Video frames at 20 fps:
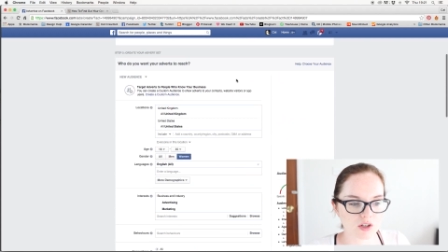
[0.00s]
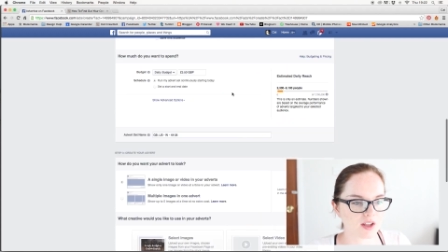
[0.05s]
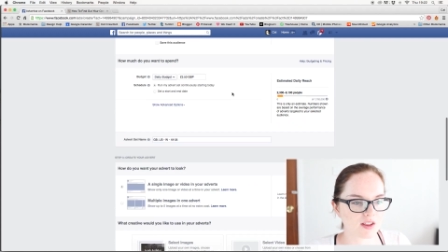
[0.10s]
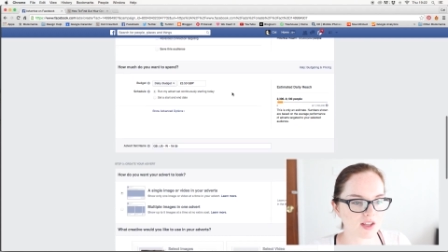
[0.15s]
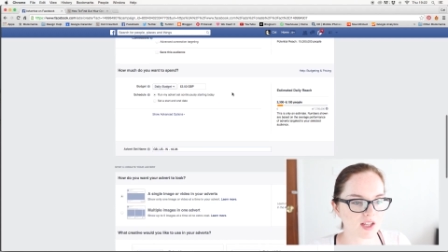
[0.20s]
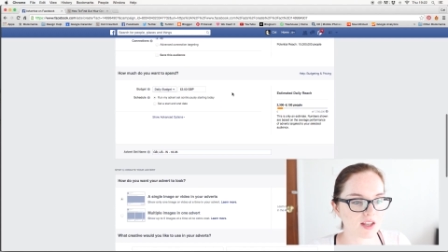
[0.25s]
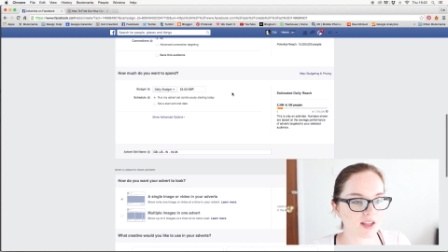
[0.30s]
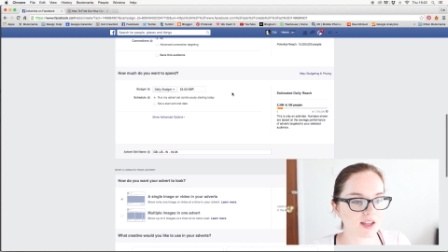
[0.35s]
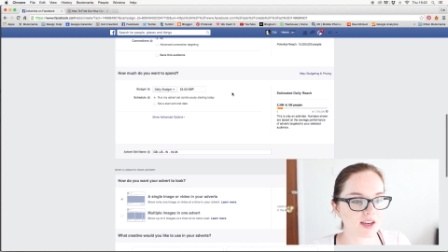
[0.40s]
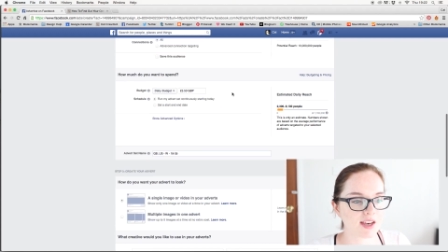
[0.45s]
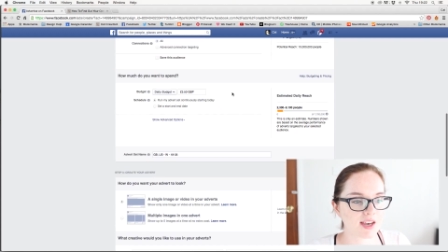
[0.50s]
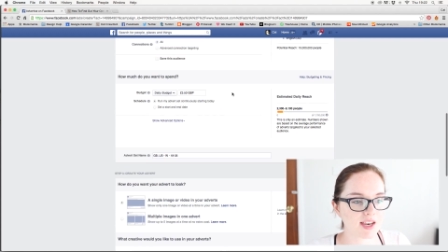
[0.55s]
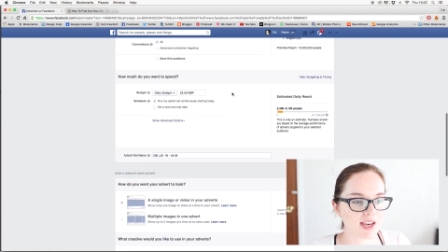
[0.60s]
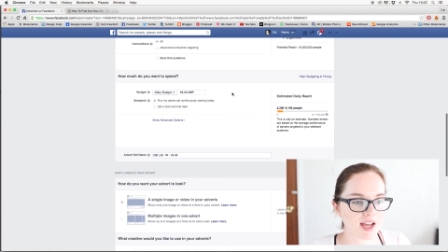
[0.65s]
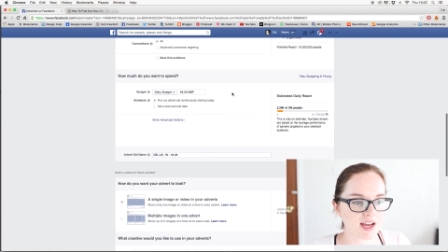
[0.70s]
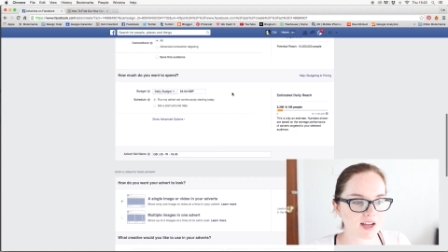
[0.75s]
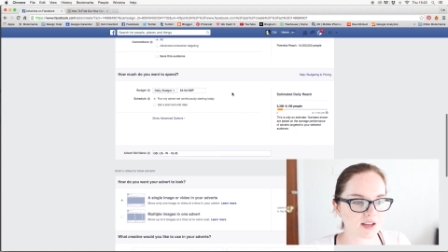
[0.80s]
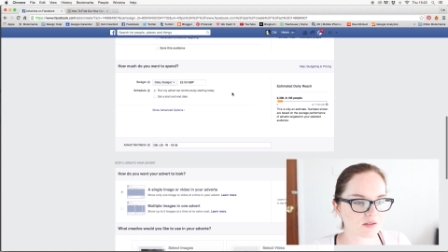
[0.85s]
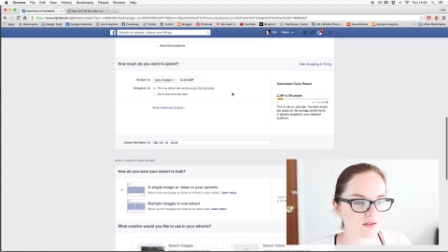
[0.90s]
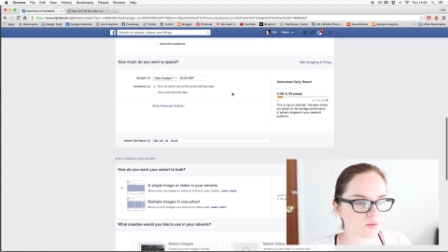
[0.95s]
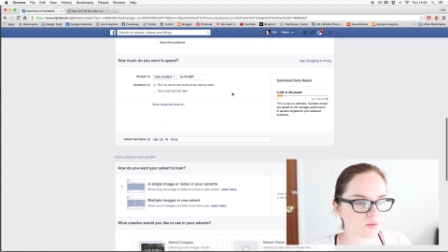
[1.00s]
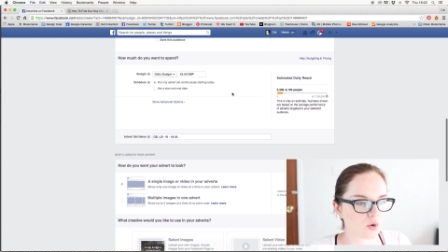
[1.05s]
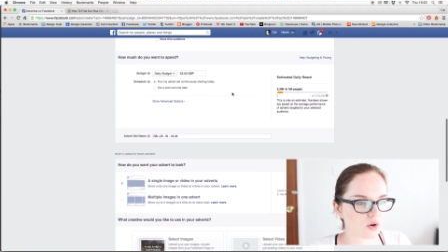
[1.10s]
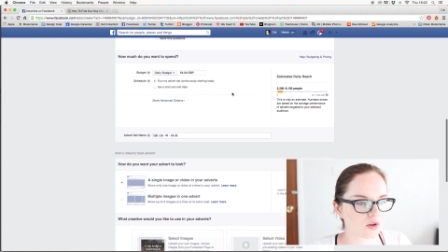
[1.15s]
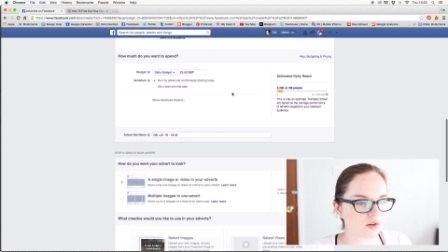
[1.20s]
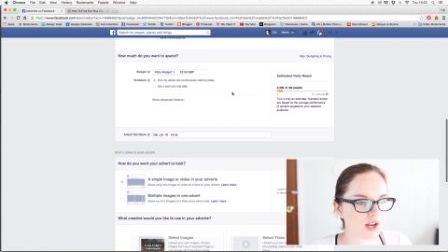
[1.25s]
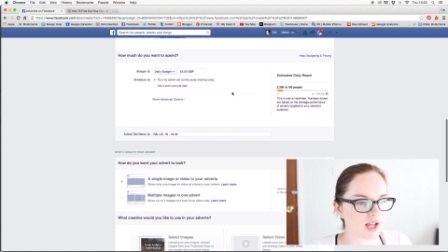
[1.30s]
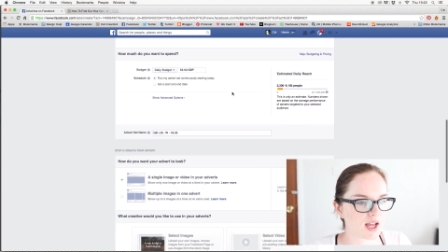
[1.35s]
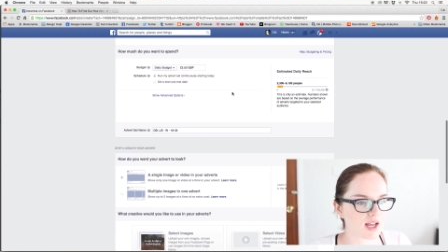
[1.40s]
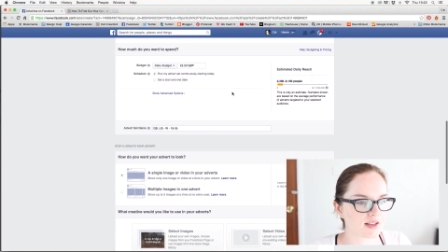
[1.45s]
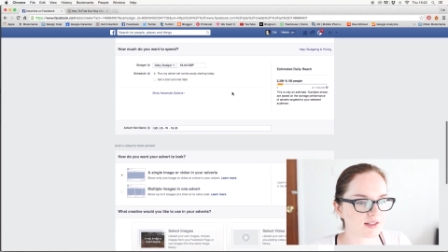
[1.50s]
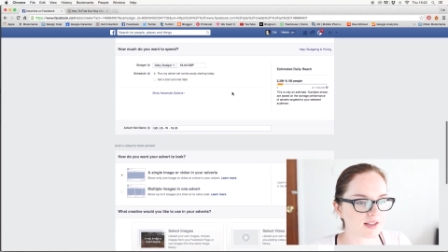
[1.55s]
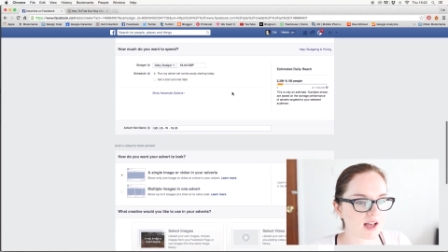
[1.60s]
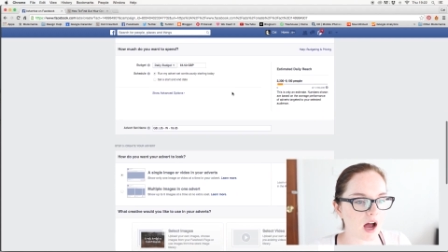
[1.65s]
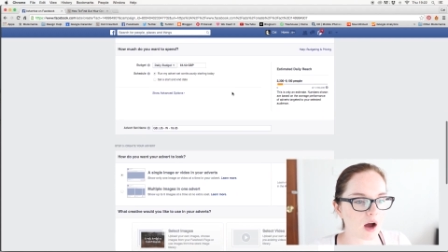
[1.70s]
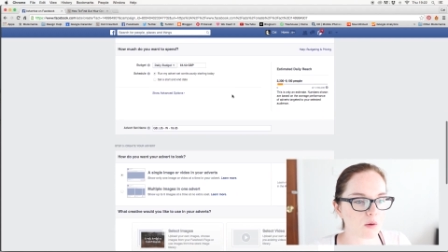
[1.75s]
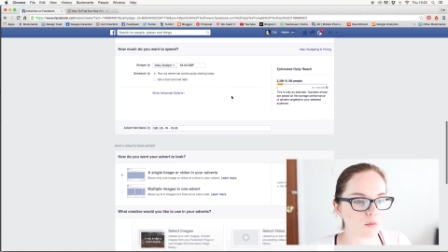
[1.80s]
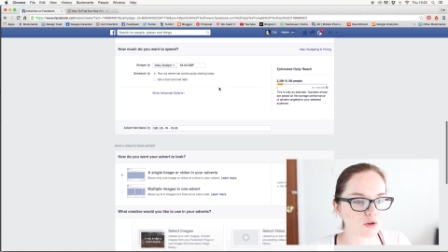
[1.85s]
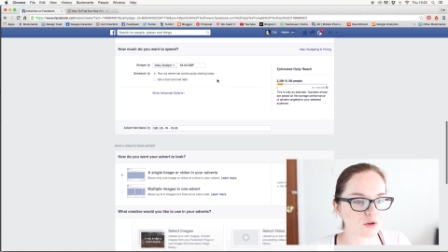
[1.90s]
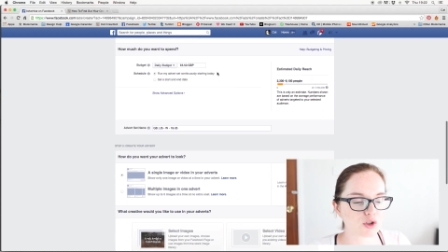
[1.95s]
And then the next one is
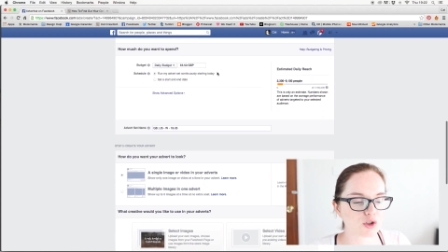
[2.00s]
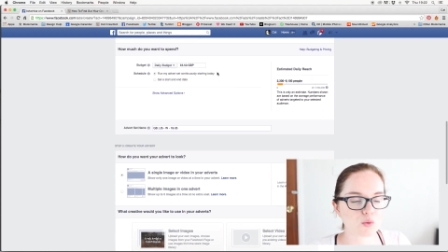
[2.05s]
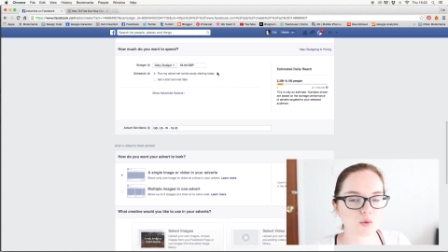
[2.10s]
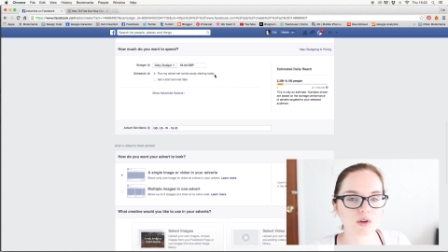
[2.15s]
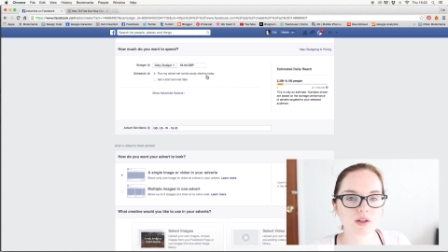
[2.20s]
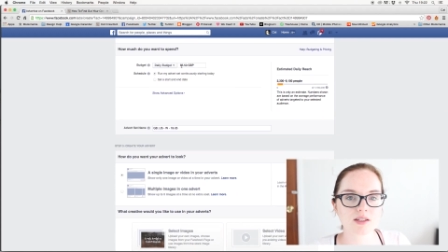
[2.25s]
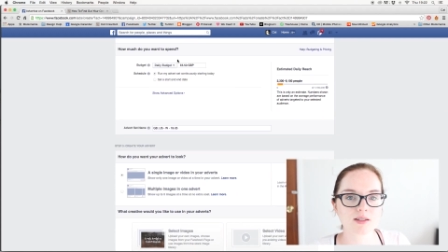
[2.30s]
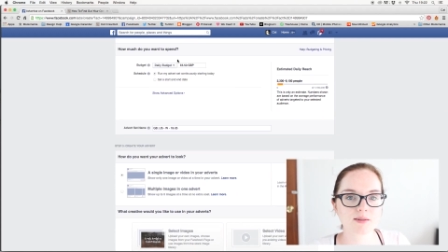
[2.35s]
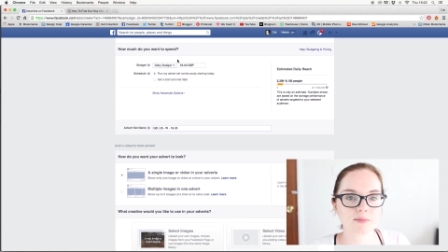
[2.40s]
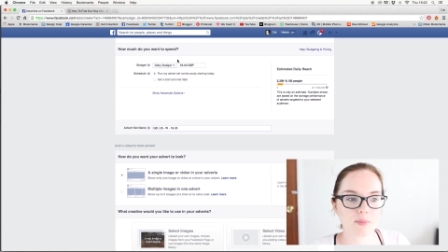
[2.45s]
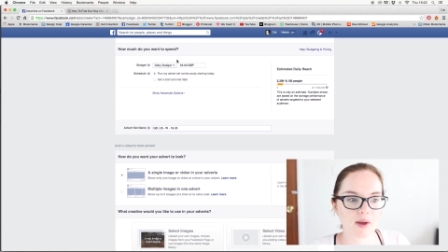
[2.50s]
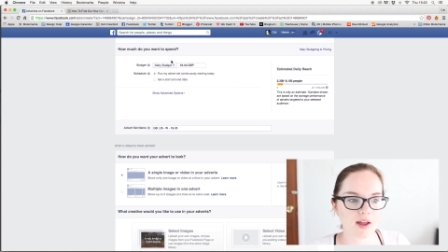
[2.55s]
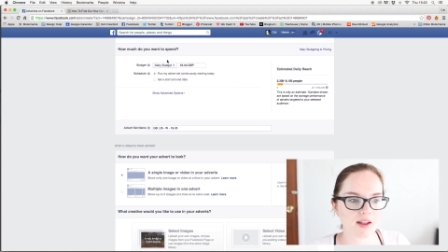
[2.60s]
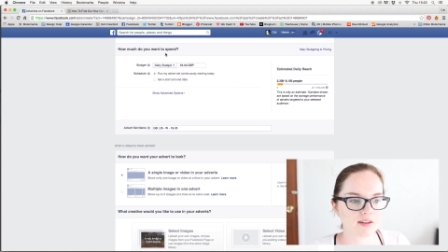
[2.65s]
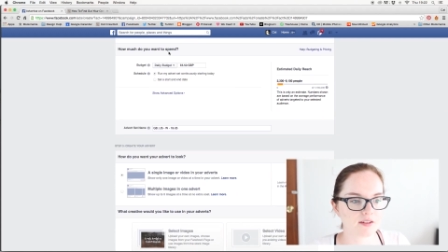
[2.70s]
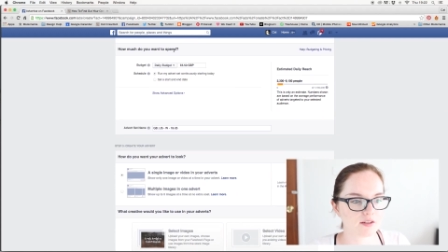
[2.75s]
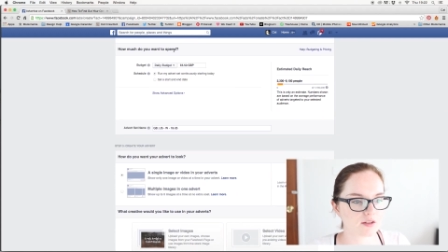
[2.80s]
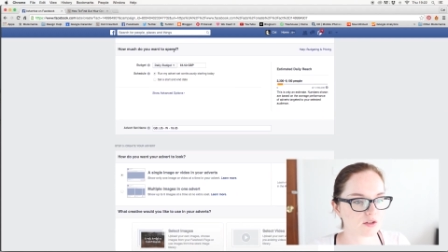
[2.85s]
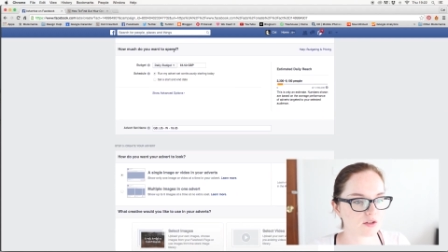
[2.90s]
how much you want to spend.